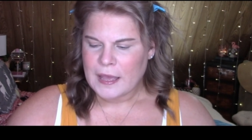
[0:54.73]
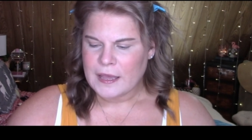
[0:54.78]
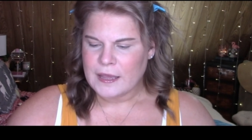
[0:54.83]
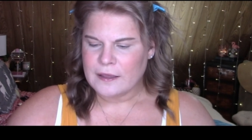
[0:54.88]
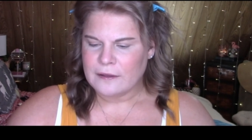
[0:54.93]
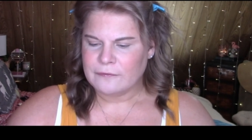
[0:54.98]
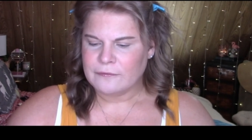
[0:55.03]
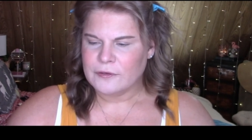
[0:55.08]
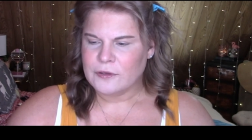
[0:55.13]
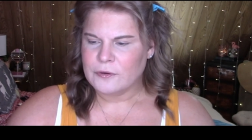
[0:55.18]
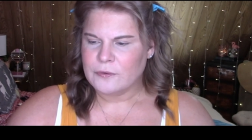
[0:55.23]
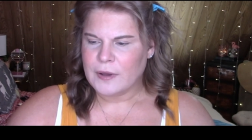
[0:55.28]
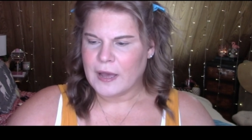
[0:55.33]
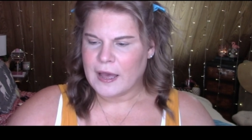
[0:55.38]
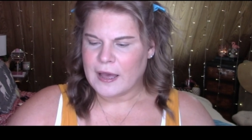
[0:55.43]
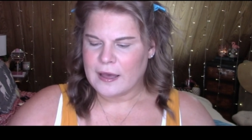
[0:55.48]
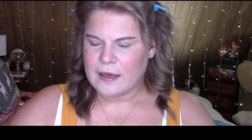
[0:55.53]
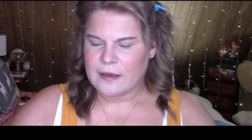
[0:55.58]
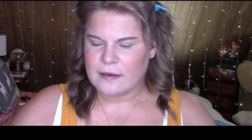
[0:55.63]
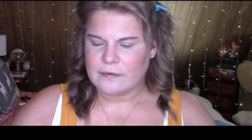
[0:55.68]
if you
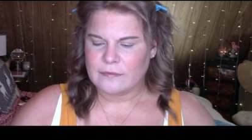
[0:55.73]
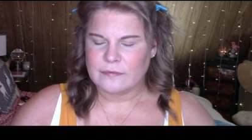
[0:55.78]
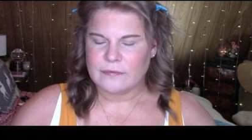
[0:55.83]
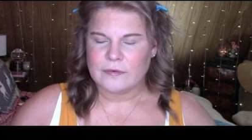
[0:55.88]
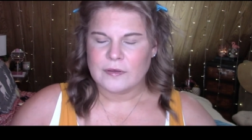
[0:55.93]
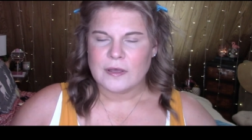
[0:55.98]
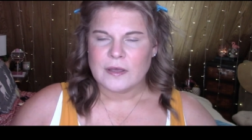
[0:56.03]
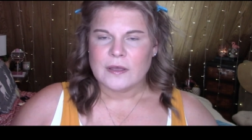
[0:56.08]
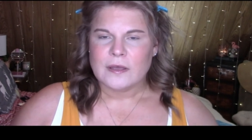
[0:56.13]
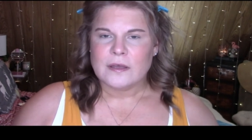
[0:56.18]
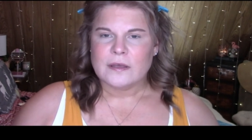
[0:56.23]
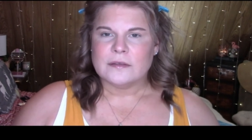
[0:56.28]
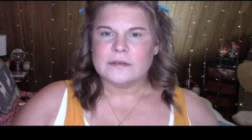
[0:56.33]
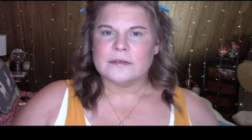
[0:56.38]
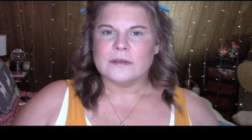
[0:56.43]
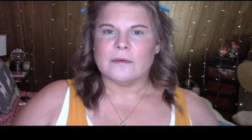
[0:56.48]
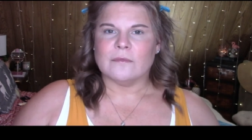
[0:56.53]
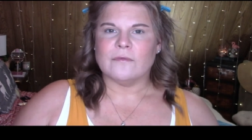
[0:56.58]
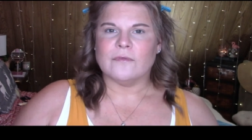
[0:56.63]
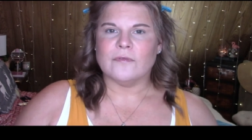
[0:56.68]
have
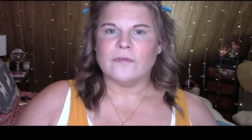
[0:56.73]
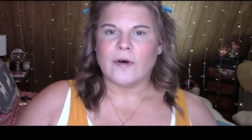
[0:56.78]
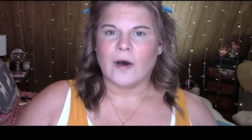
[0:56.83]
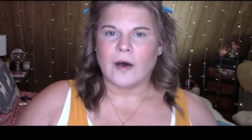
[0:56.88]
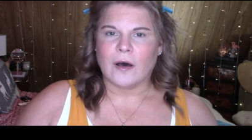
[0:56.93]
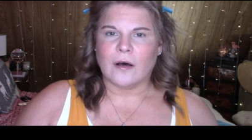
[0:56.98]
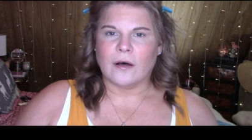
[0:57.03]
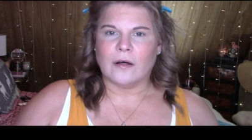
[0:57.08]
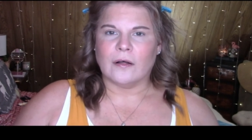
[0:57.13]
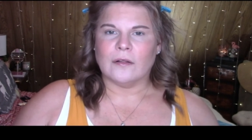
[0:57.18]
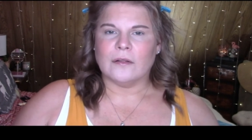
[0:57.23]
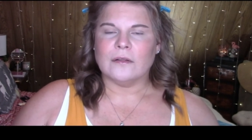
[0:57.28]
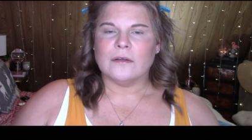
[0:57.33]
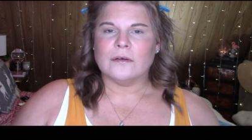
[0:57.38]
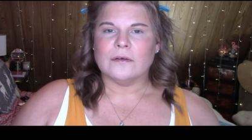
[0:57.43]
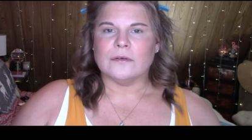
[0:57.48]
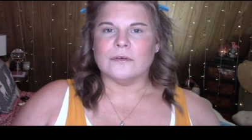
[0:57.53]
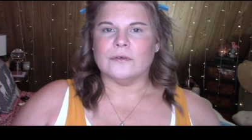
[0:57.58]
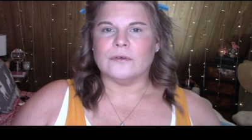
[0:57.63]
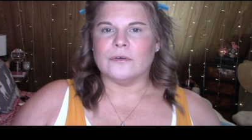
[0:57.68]
some fall
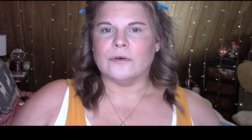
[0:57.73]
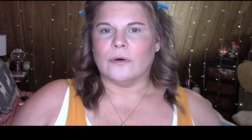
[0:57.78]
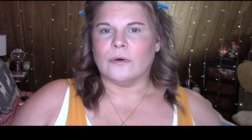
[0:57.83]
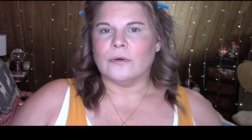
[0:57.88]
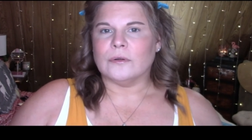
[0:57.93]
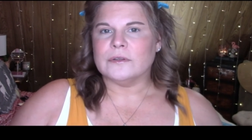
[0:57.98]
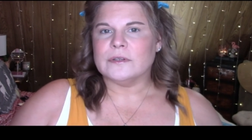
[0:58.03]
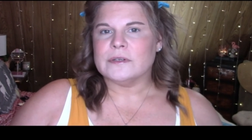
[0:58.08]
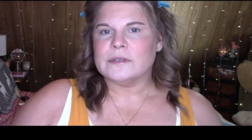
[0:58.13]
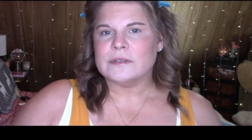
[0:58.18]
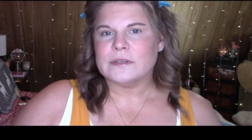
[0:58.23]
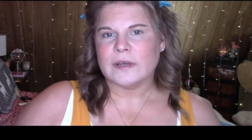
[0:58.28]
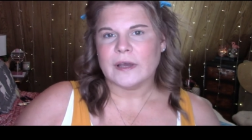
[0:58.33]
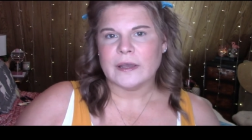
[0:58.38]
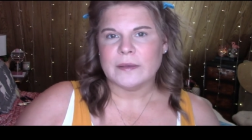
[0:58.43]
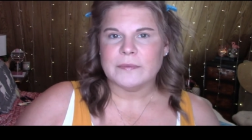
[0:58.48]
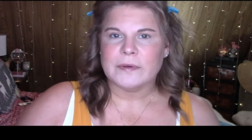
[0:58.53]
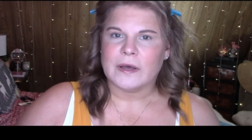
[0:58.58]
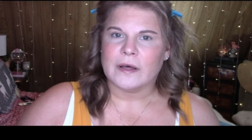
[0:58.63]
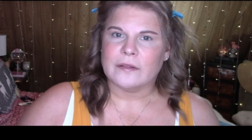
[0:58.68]
golden
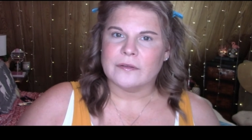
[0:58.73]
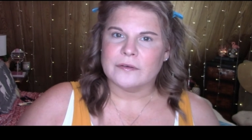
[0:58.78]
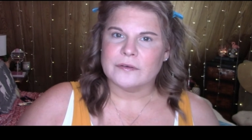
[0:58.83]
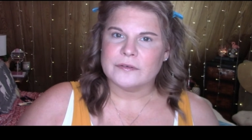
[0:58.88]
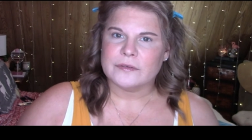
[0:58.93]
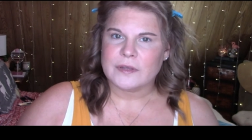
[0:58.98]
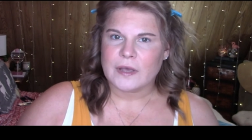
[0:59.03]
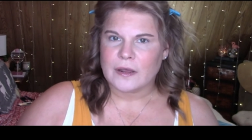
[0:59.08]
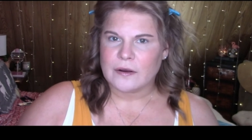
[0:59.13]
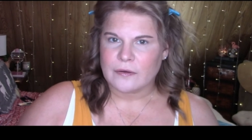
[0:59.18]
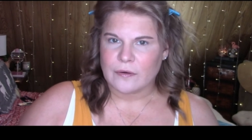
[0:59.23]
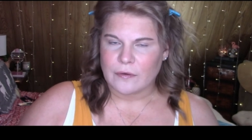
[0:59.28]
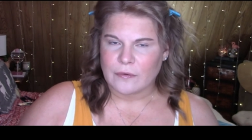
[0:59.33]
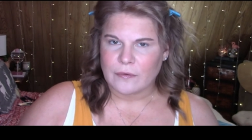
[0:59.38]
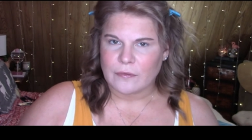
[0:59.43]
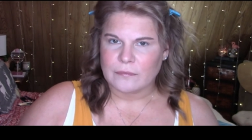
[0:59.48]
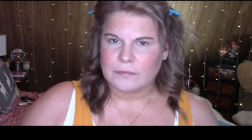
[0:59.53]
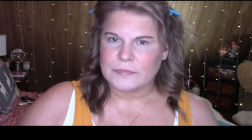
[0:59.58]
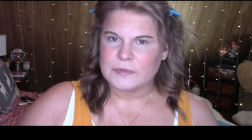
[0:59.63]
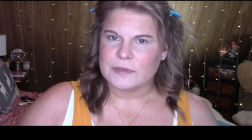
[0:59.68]
type colors at
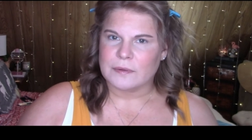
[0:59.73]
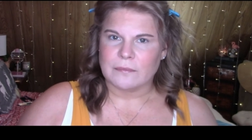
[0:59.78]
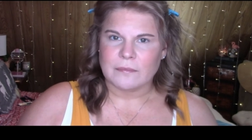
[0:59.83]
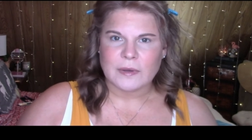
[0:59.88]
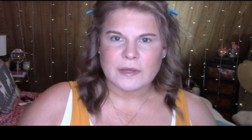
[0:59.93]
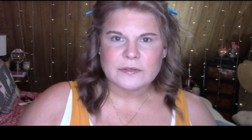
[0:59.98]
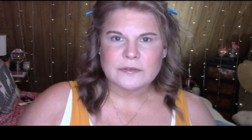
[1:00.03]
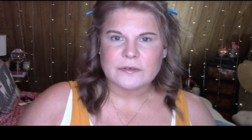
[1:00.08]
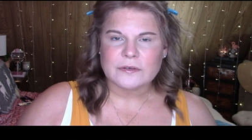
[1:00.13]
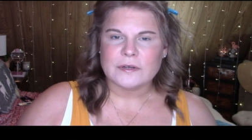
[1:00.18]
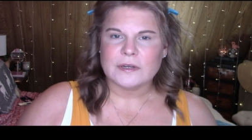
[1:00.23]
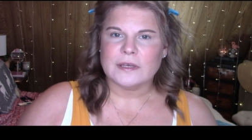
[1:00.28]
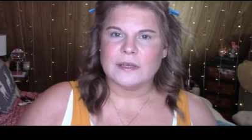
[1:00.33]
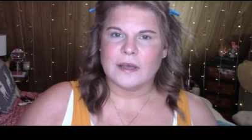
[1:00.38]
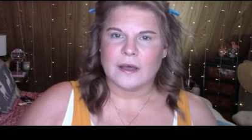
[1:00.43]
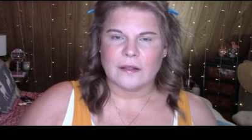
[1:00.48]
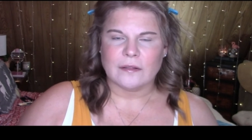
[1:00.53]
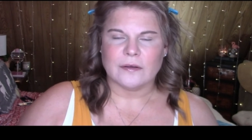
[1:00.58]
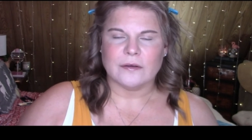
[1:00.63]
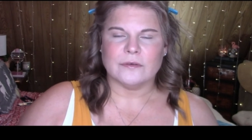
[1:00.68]
home, some mustardy
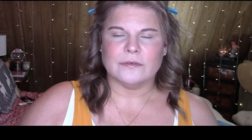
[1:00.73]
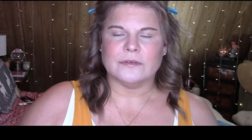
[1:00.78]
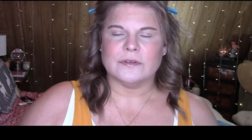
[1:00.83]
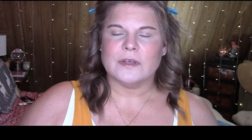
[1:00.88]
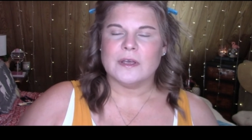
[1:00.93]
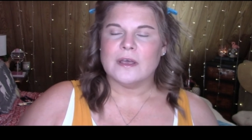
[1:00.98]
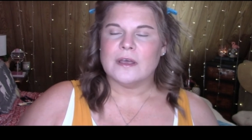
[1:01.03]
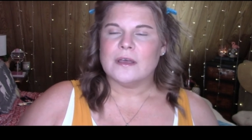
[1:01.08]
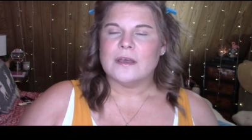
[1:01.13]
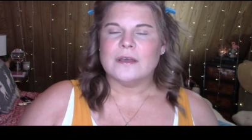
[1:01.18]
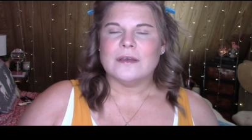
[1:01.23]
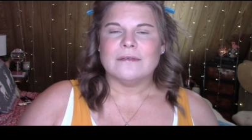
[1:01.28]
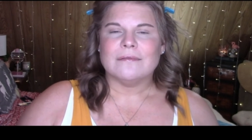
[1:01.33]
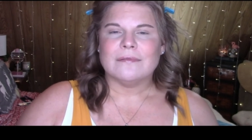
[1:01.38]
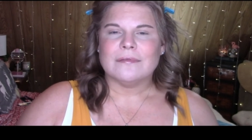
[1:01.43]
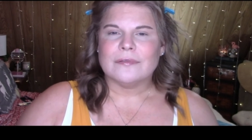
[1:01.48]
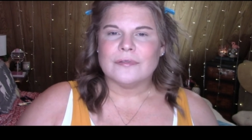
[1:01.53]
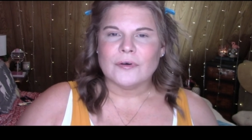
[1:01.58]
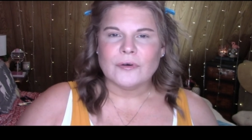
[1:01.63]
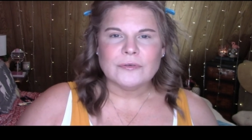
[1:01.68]
yellows.
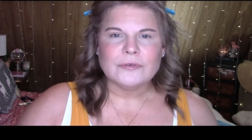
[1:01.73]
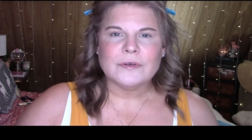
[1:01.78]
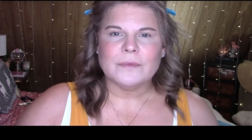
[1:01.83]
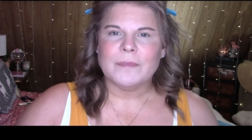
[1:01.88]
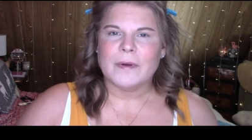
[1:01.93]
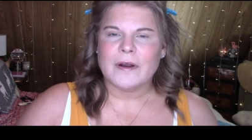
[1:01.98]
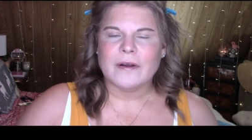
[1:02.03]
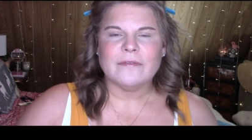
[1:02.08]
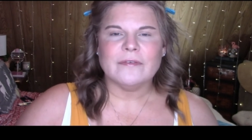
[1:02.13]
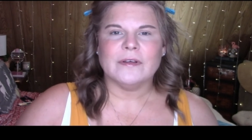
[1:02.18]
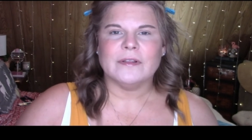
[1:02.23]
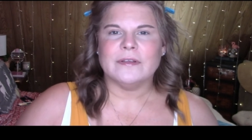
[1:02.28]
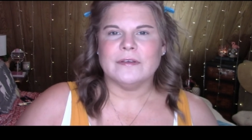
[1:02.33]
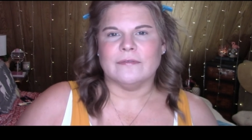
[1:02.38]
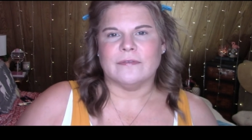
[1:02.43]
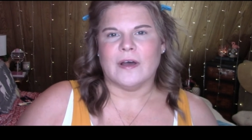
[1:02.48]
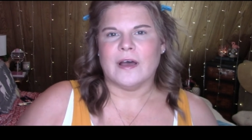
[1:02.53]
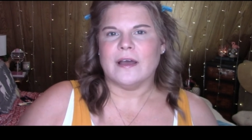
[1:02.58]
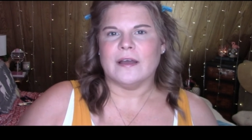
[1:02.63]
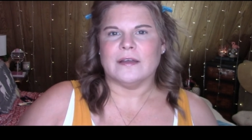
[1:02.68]
Those are perfectly
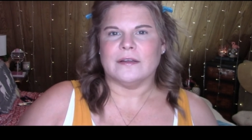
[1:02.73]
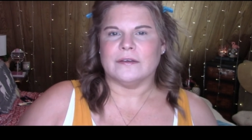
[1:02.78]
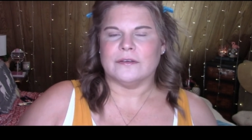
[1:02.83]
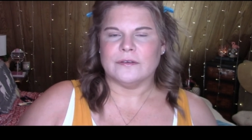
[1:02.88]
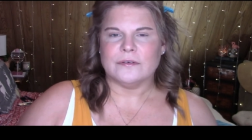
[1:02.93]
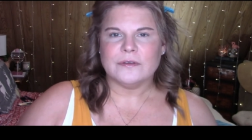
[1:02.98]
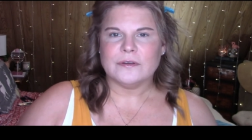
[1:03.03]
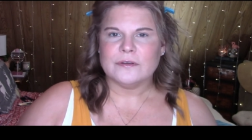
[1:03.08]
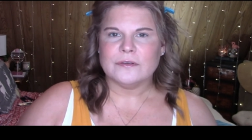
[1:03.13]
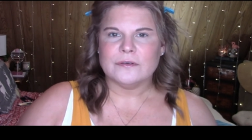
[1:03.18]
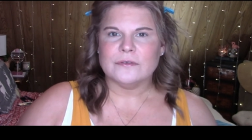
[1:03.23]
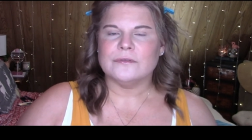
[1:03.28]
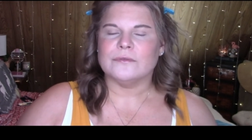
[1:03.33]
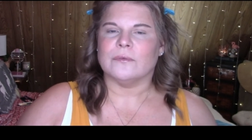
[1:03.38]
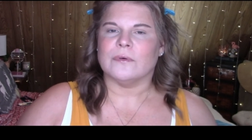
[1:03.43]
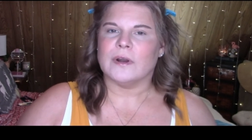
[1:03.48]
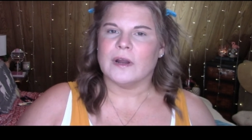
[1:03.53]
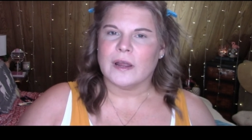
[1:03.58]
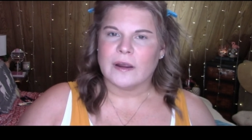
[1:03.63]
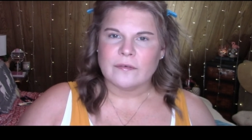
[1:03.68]
fine. You can use
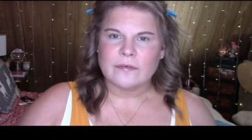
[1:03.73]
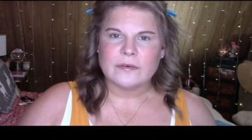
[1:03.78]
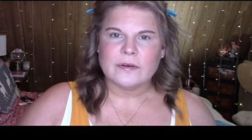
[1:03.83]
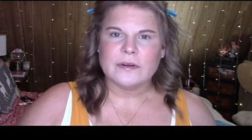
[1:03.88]
whatever